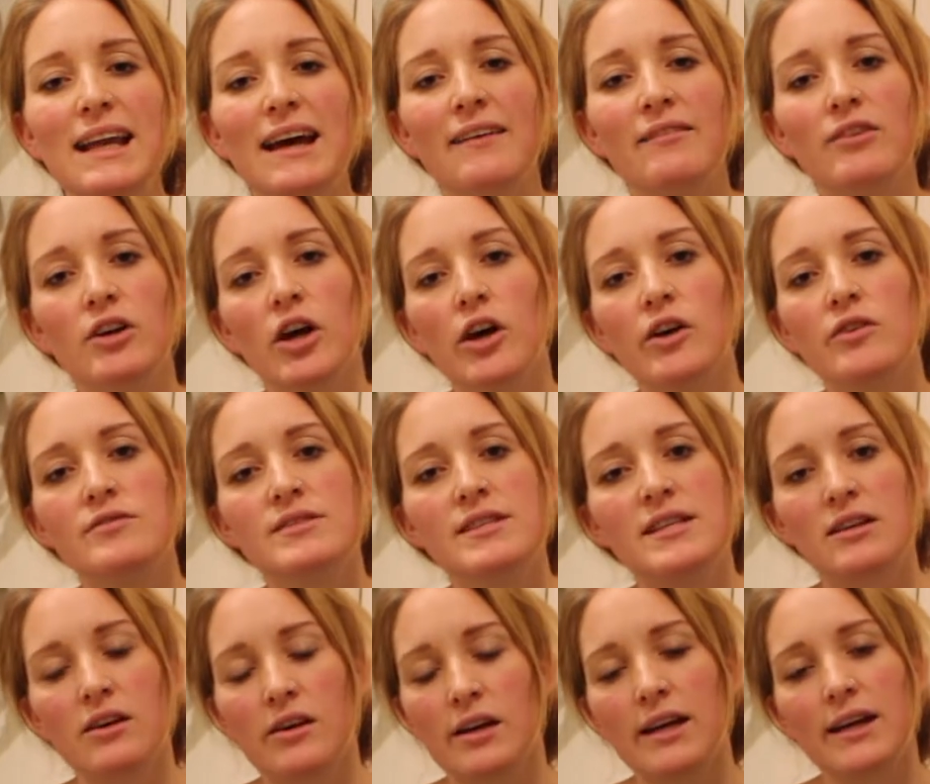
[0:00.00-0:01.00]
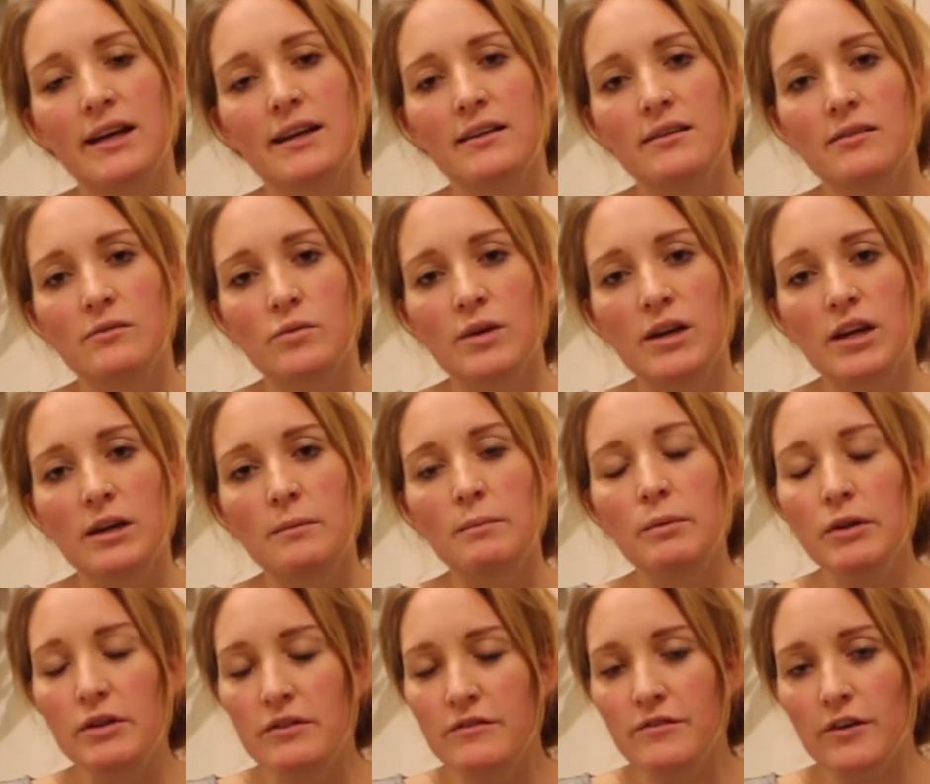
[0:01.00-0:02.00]
to have a cosy night in. We're going to
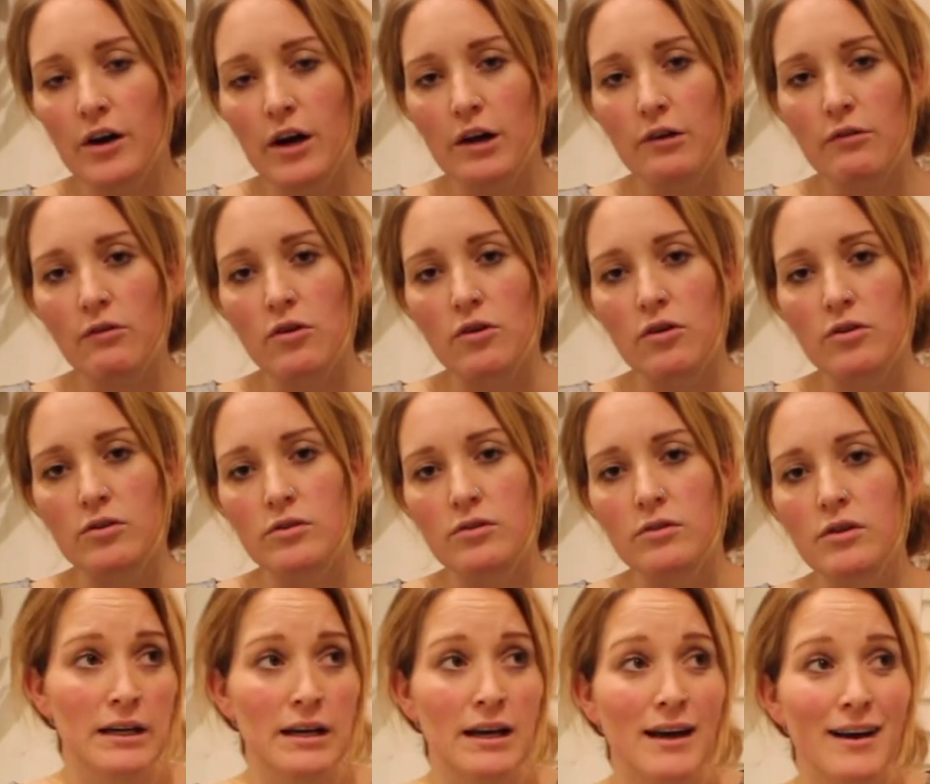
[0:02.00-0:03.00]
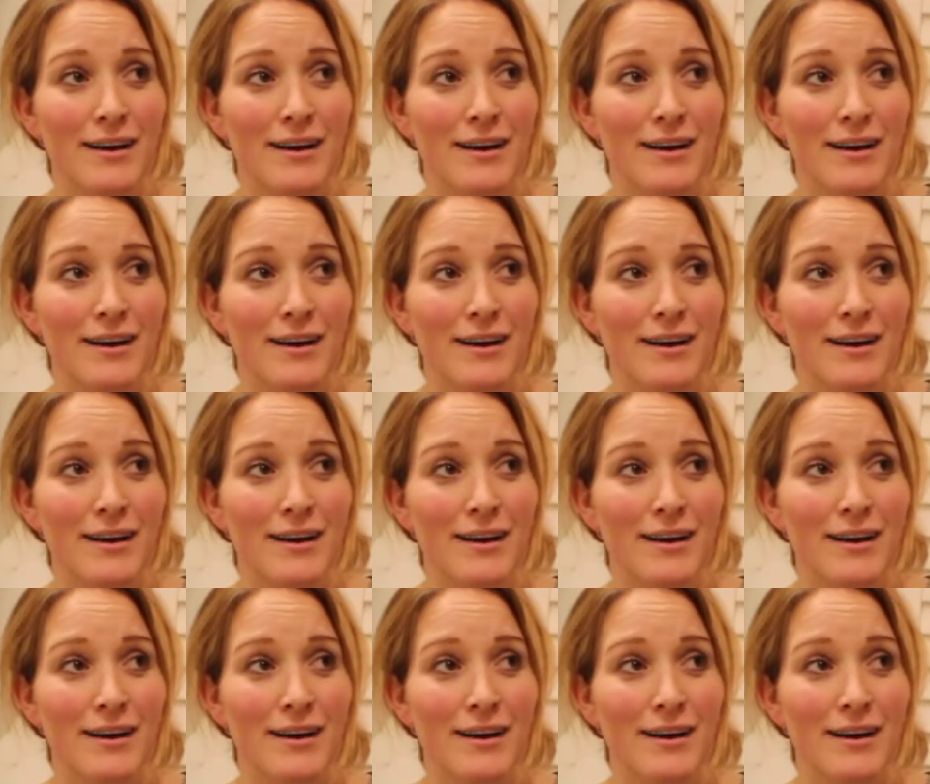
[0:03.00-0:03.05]
put the fire on,